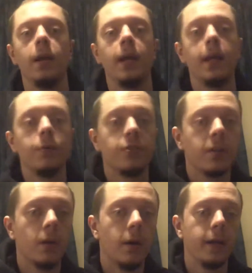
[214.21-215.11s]
he was the
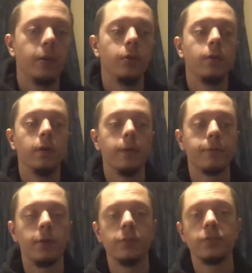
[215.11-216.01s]
guy who
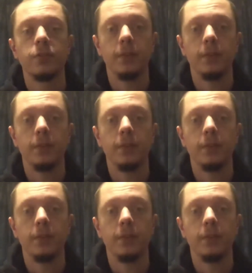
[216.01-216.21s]
Bruce